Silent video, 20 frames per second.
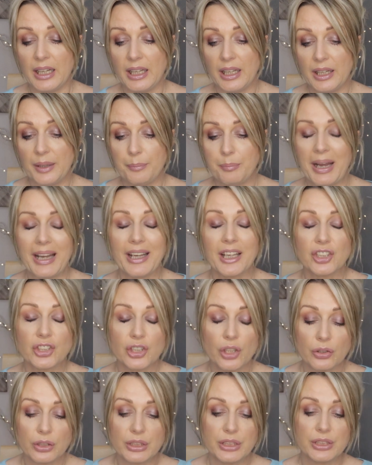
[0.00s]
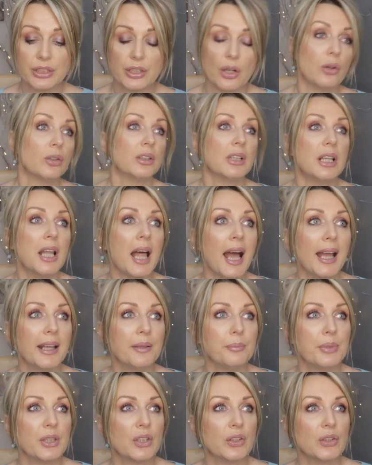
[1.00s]
I actually ordered it
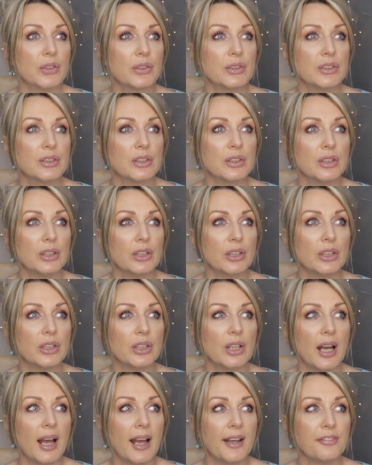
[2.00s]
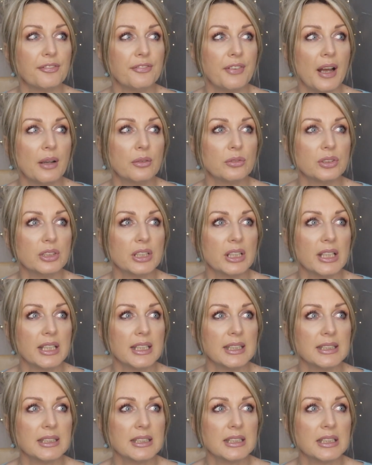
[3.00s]
online because I found
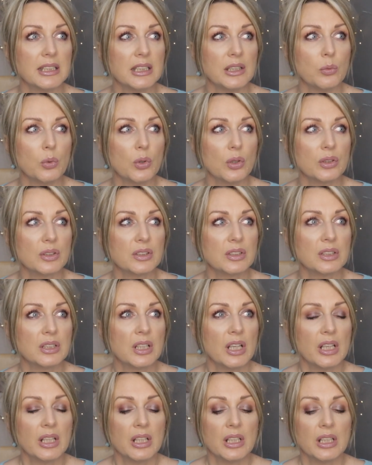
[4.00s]
it was